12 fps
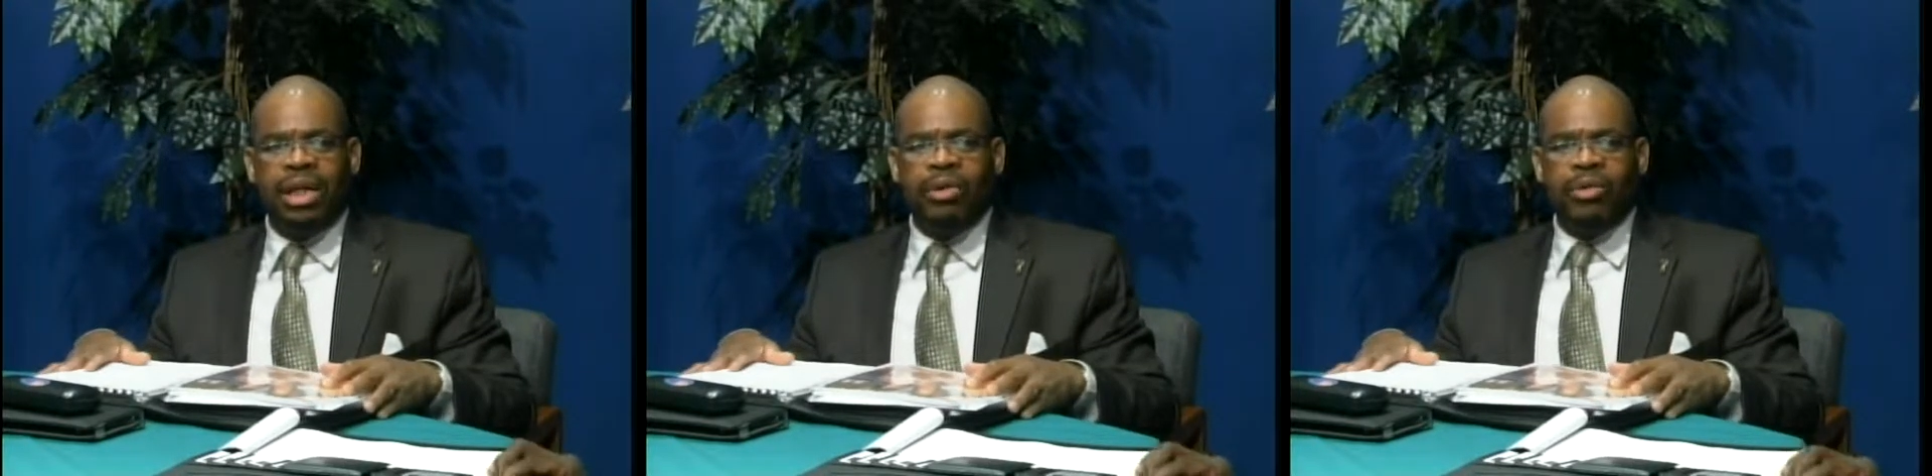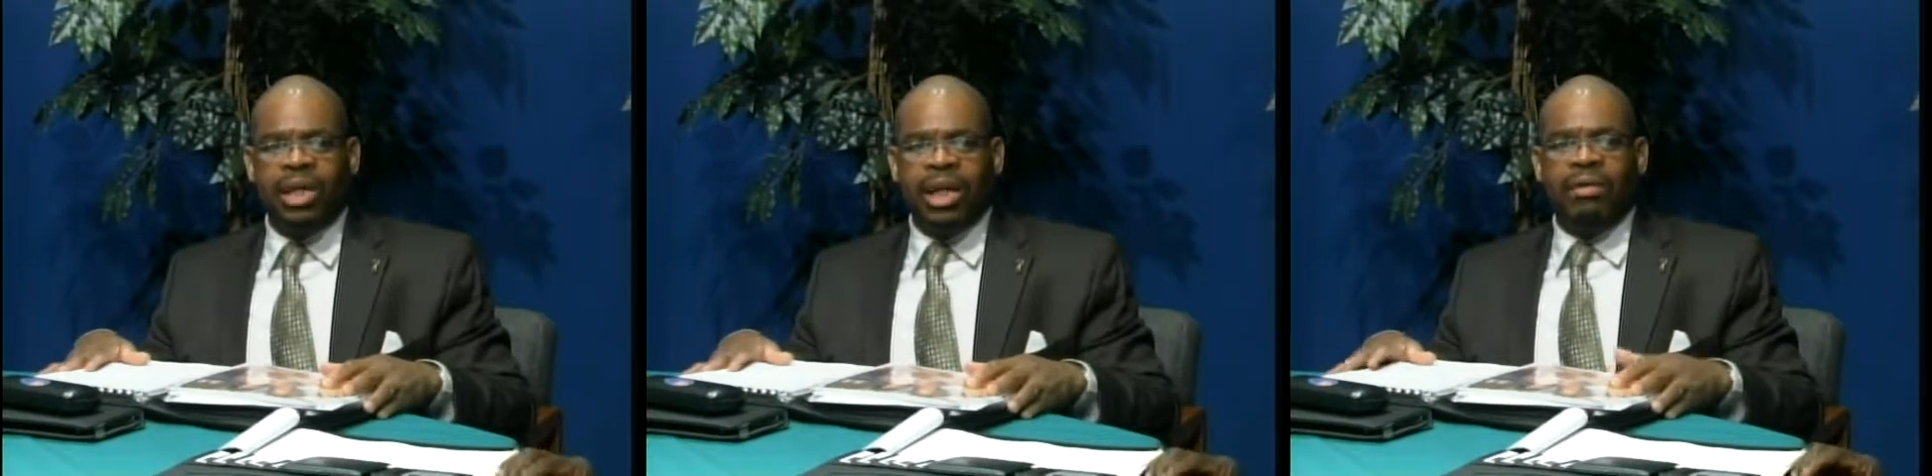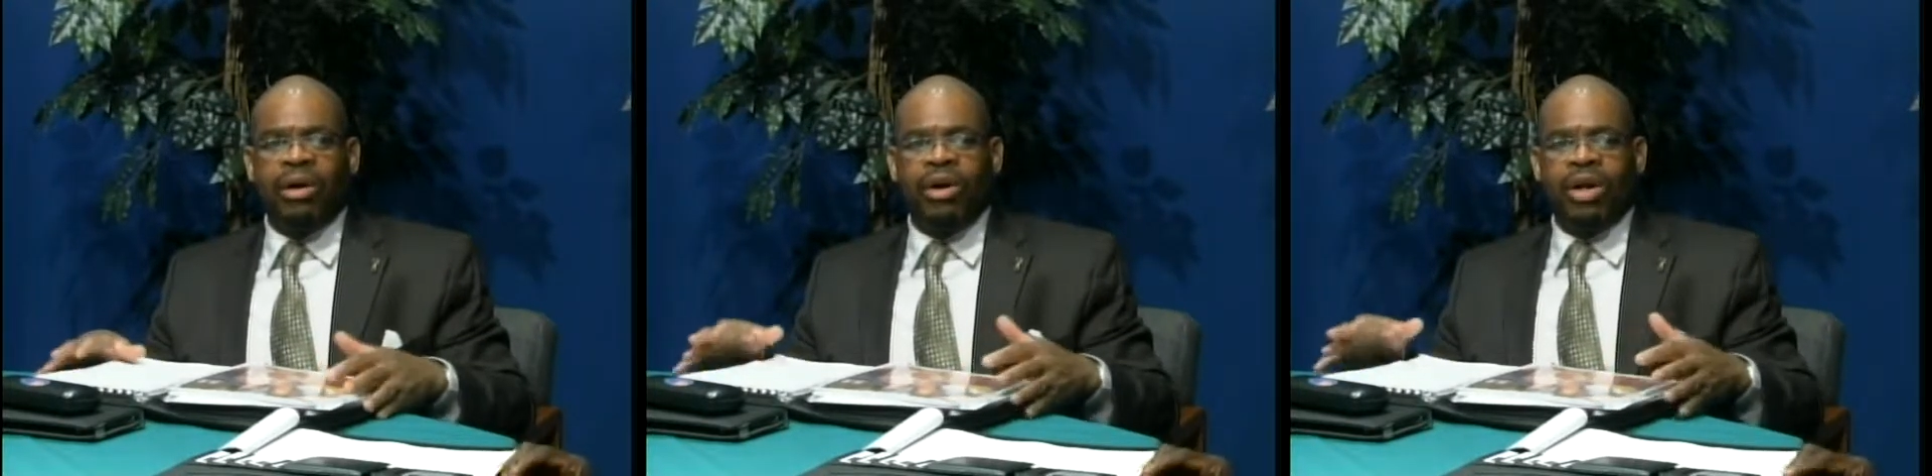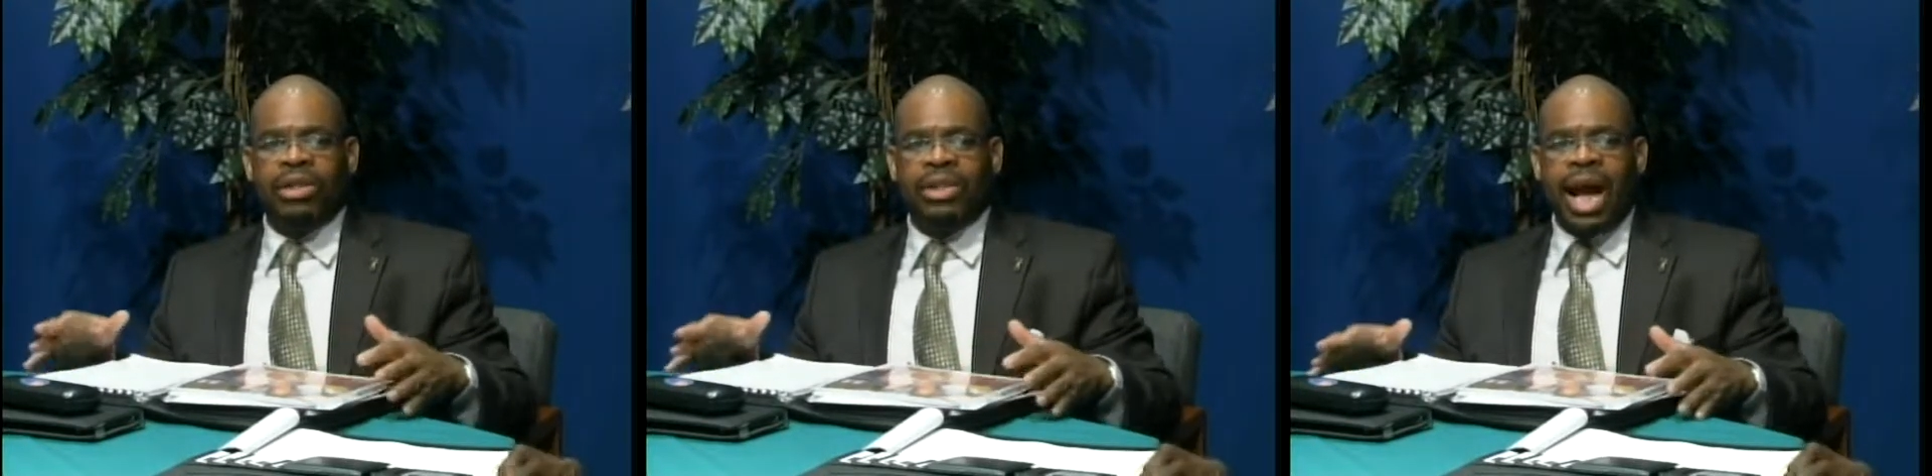We give
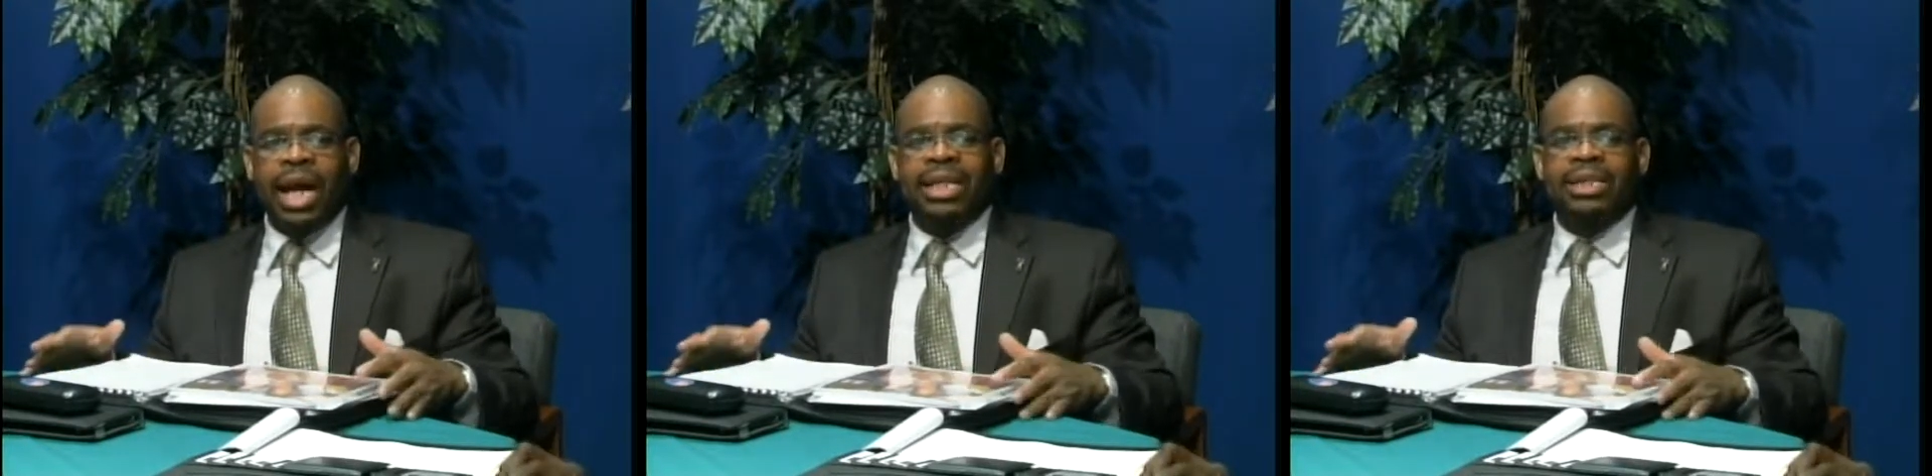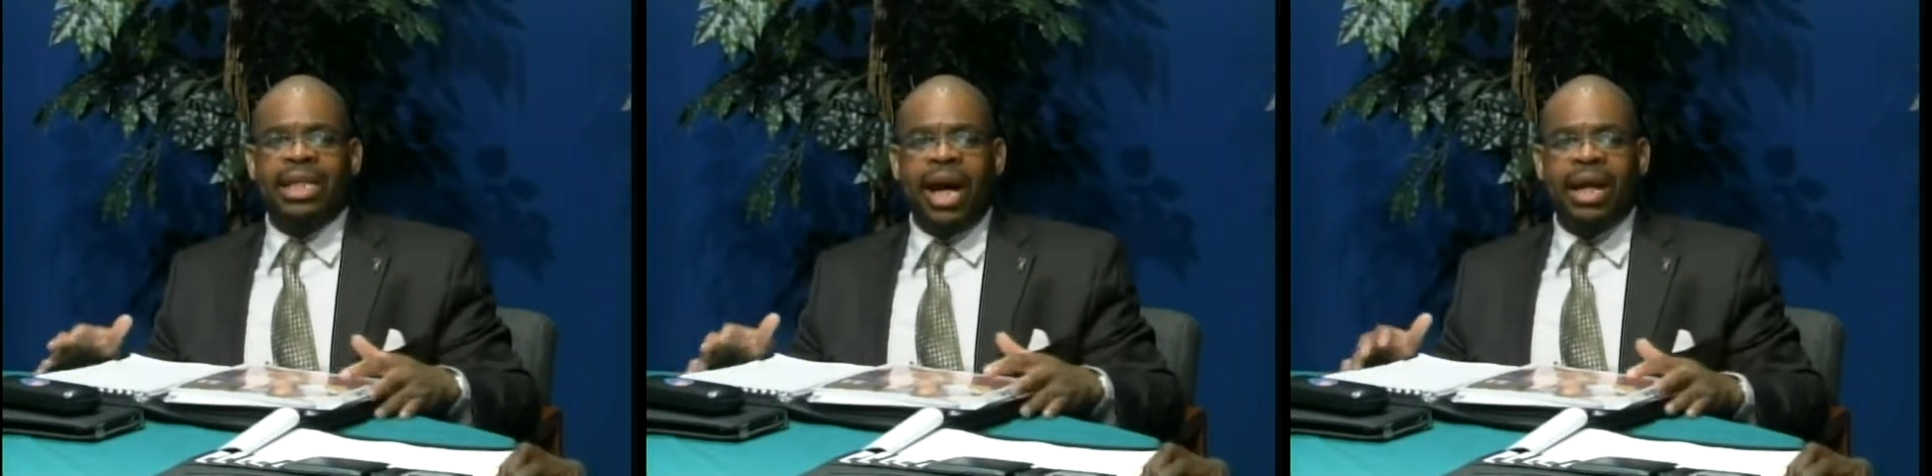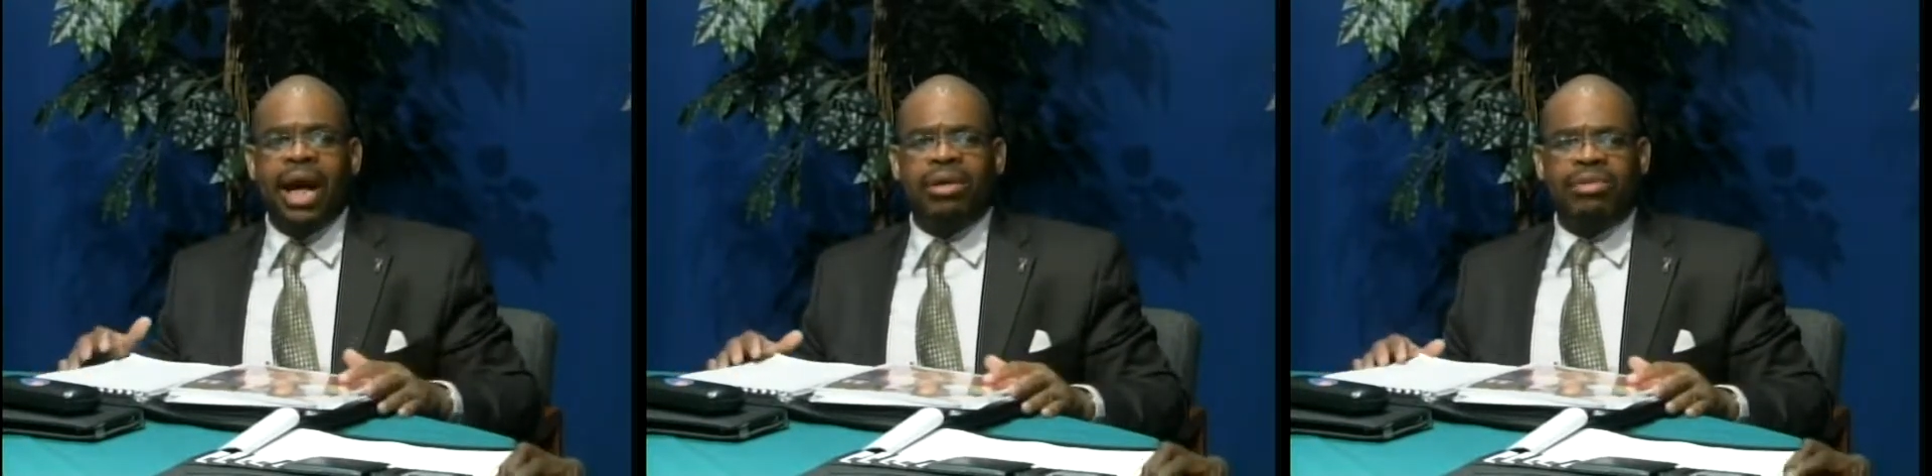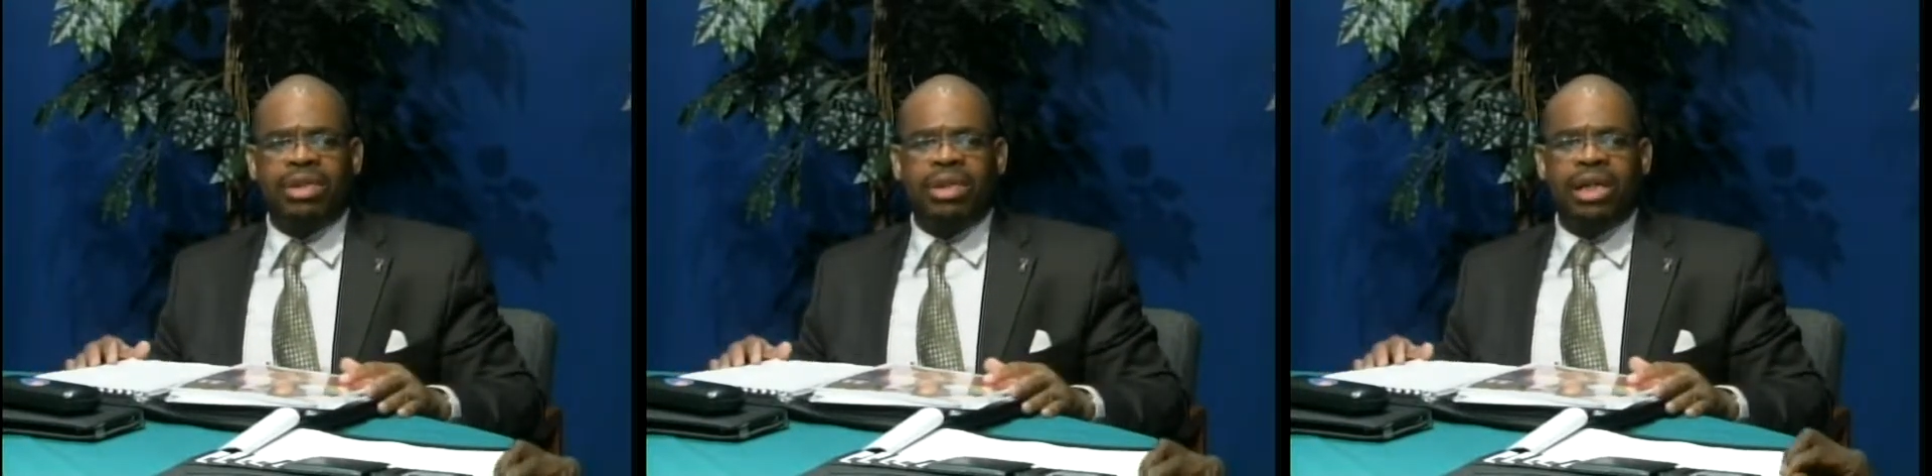her and Jackie shout
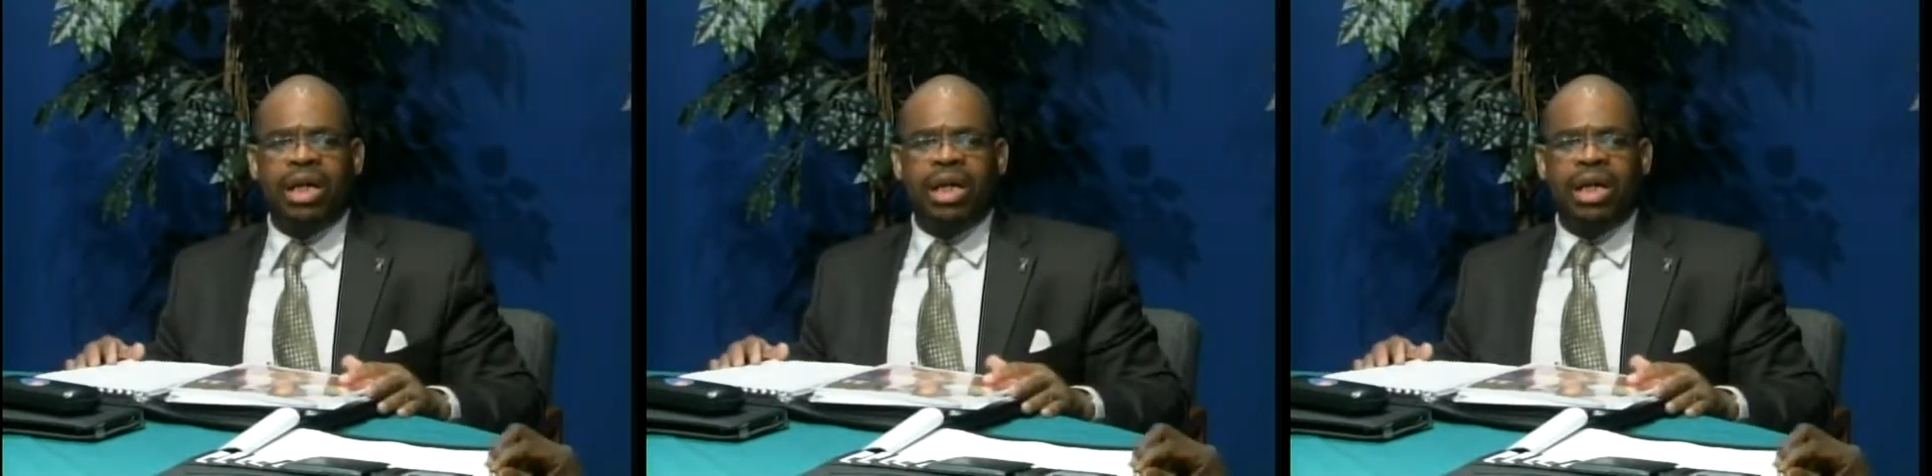outs.